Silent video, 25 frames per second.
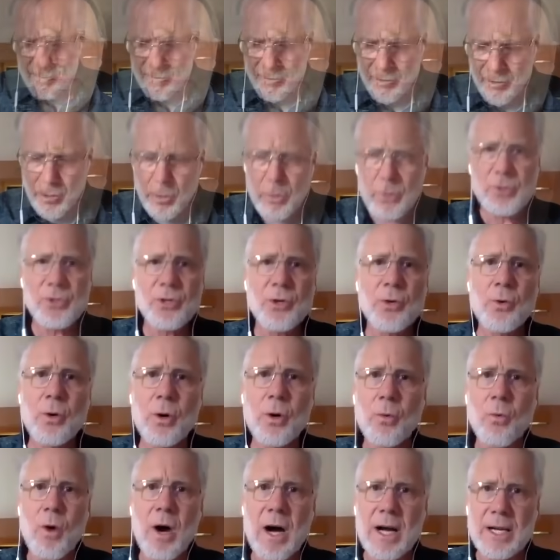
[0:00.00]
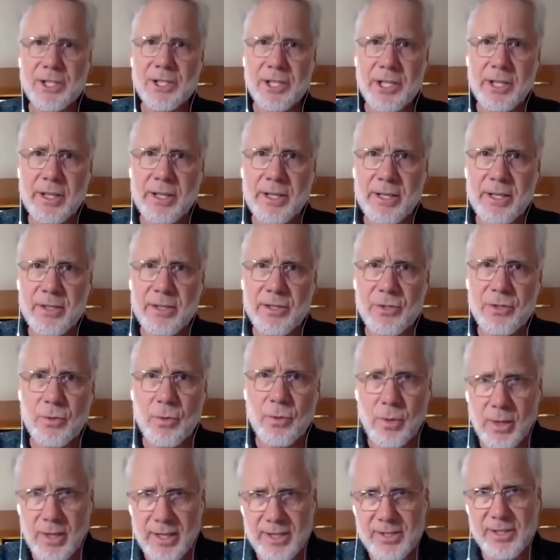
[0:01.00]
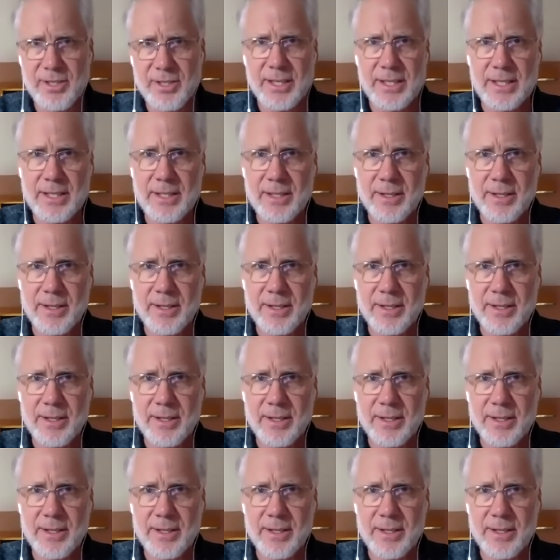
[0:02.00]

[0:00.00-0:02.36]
For those who are watching this or listening